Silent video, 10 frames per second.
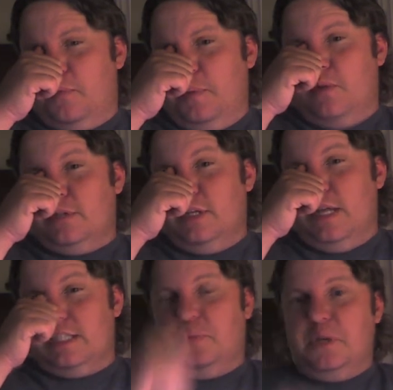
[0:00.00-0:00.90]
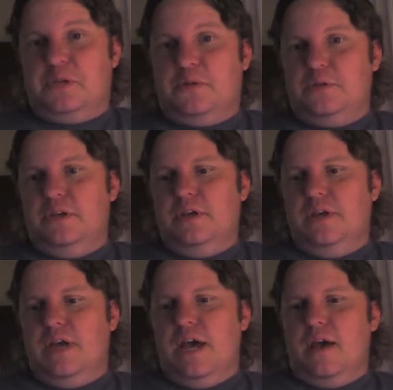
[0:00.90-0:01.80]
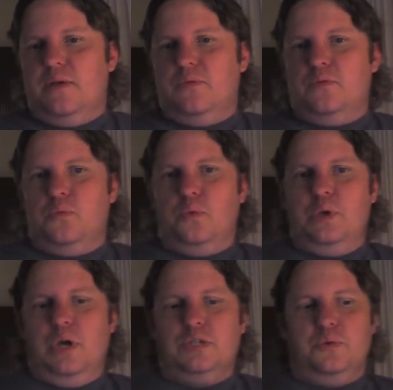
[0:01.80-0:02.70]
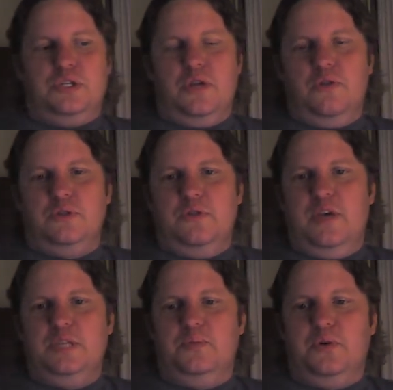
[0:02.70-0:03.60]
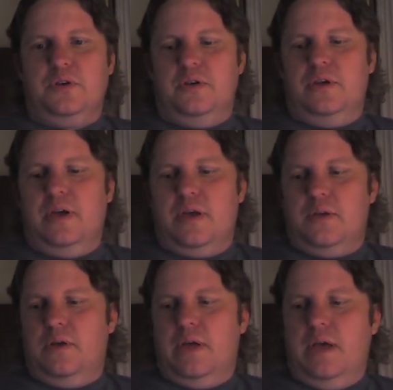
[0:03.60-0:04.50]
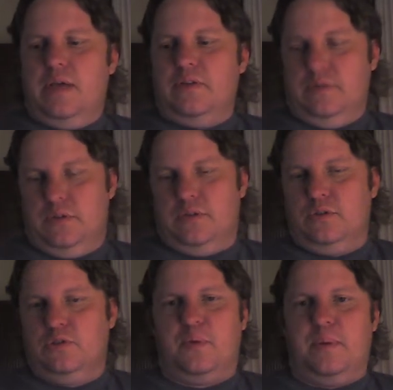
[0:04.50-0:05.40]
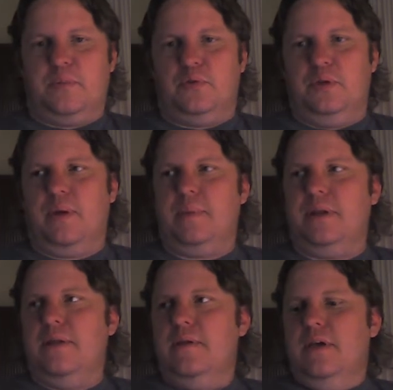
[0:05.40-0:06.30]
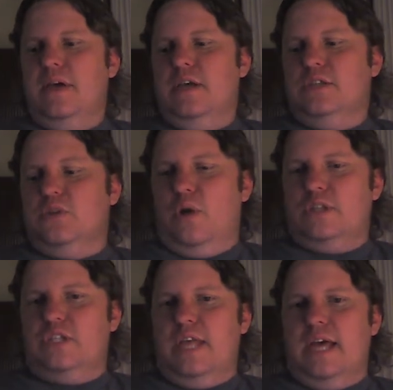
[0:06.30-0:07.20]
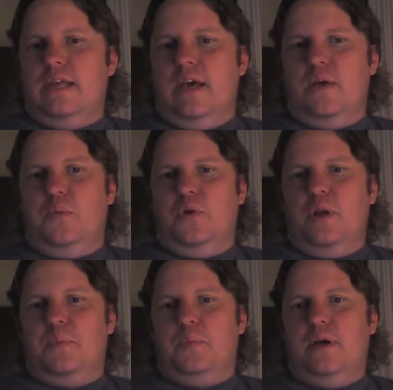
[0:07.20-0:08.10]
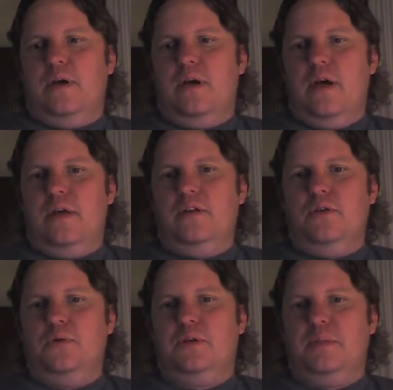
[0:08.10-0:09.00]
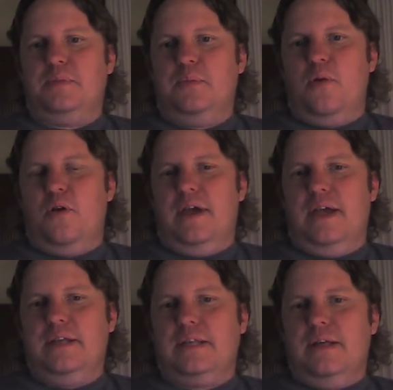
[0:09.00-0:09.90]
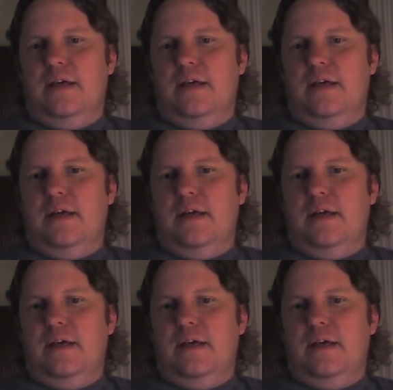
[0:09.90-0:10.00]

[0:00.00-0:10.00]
be posting lots of pictures, and we also will share those on Facebook as long as we remember to. Anyway, so watch that. We'll put up a new clip tomorrow night.